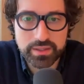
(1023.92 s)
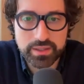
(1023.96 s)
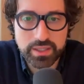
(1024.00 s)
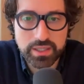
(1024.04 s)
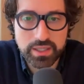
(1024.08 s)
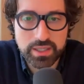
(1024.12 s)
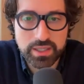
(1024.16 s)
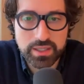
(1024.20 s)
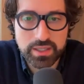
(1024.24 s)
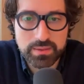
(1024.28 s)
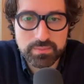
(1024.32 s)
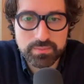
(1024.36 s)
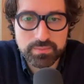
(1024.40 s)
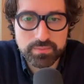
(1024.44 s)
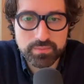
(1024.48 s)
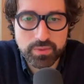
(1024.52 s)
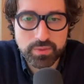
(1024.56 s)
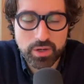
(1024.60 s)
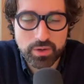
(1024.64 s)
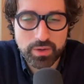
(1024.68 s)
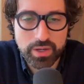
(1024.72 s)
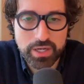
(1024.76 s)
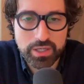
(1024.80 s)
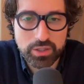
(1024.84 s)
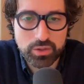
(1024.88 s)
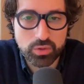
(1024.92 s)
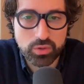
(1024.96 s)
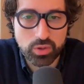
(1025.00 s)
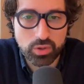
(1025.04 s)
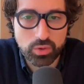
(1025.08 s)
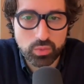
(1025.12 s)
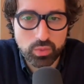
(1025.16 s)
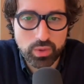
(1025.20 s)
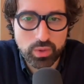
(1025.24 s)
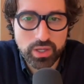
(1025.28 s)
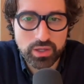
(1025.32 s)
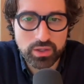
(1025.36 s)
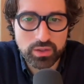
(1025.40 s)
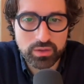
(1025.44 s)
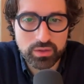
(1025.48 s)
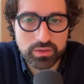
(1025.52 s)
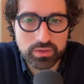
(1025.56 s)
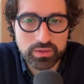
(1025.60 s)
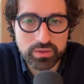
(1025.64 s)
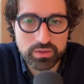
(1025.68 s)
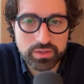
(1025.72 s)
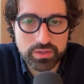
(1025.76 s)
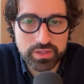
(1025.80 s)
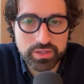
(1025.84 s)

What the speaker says: yeah. Alright, cool. Well,